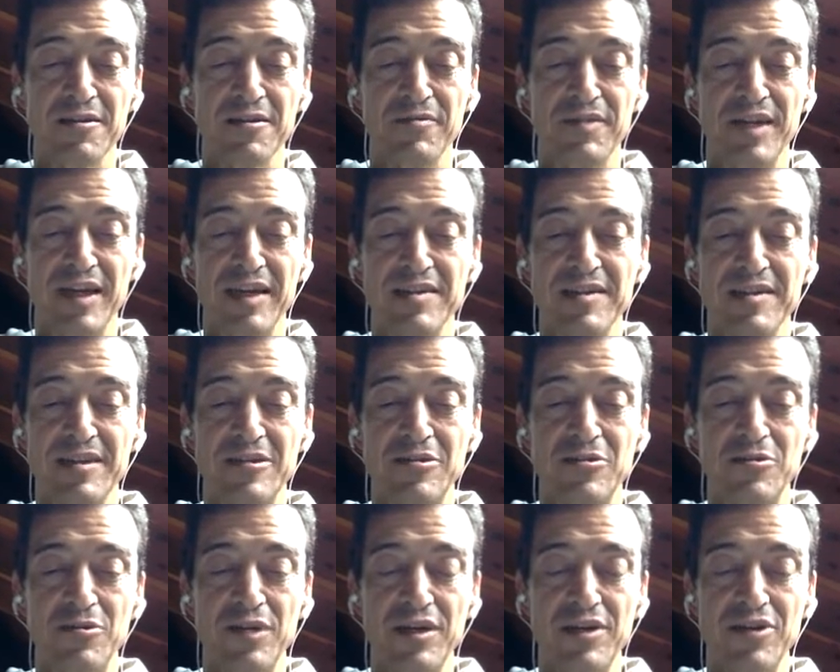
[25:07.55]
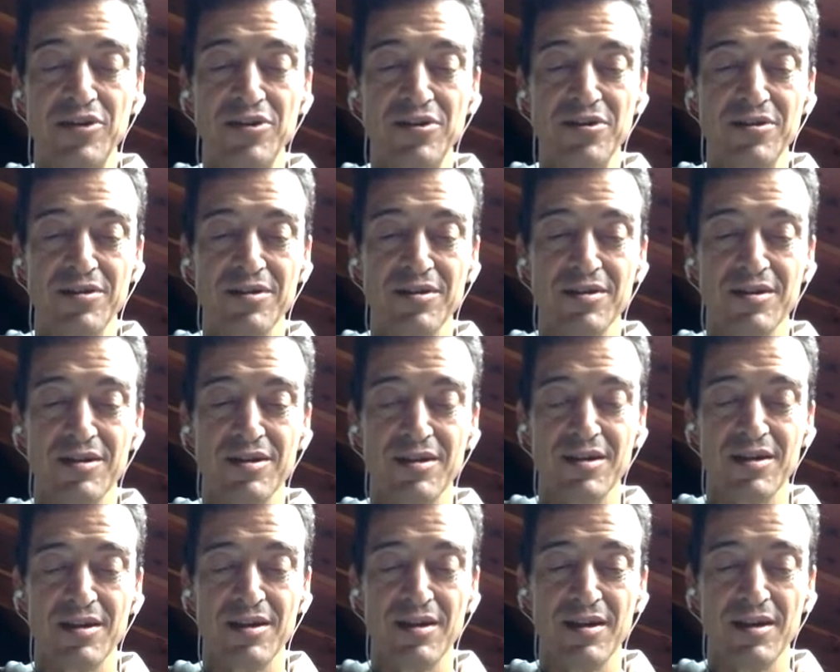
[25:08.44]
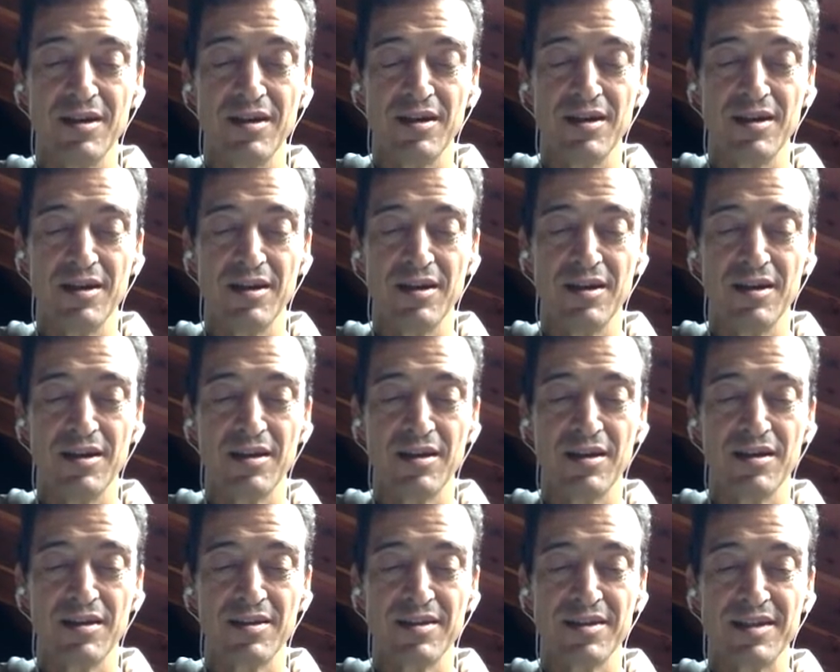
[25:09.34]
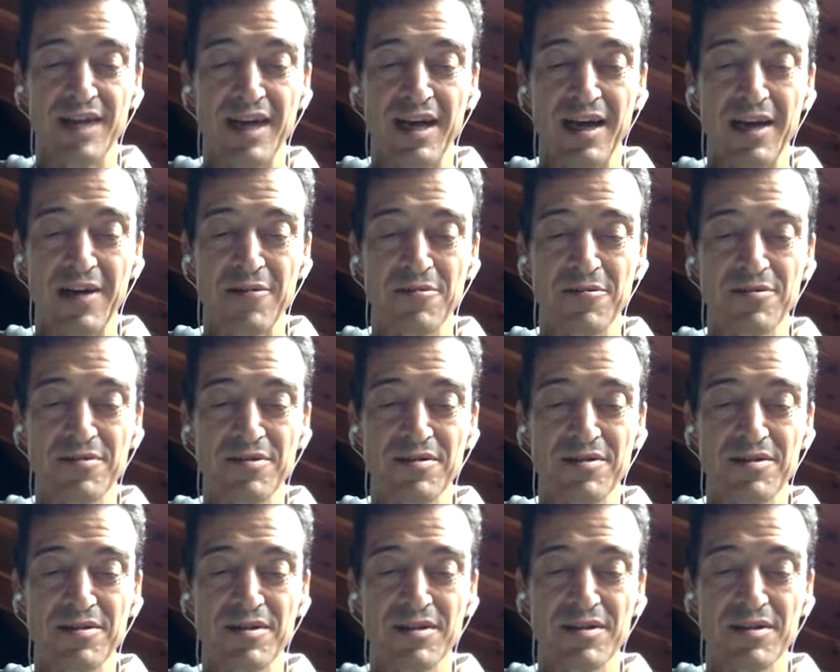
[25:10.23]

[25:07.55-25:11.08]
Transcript: of that situation, sounds,